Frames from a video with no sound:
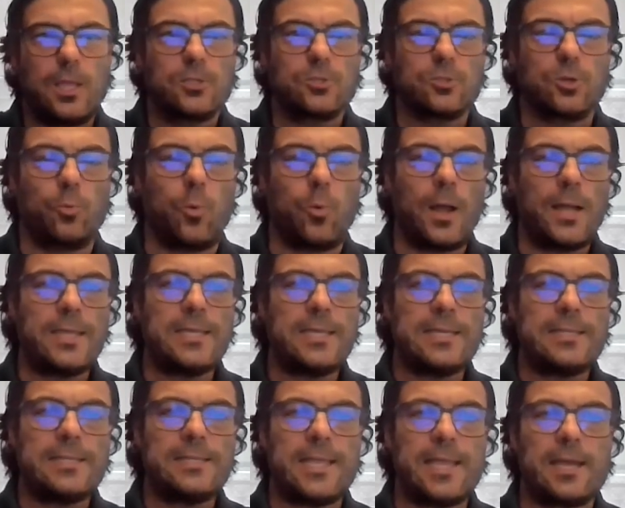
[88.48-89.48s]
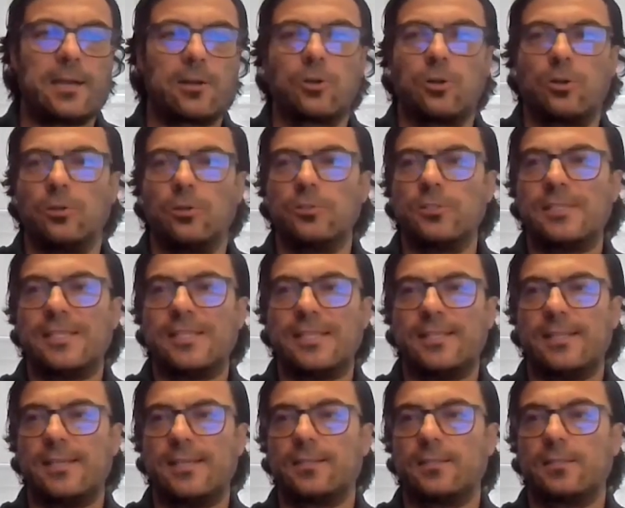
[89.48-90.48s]
So why they are
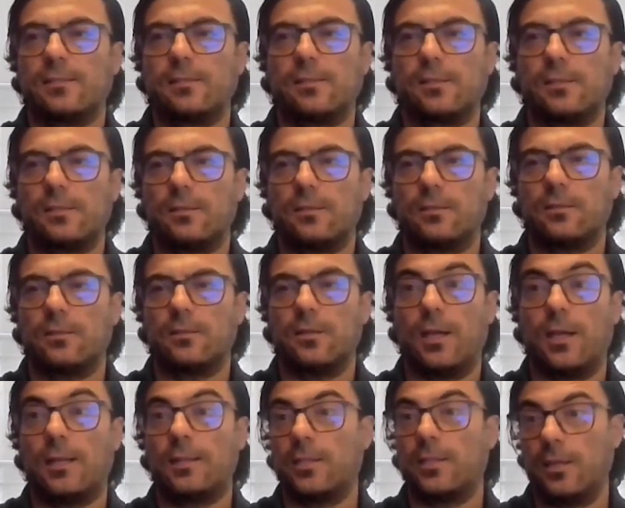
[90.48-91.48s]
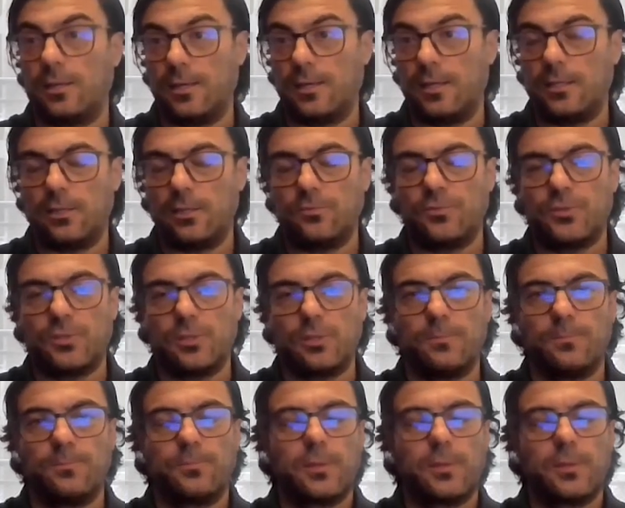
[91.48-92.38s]
considered alternatives?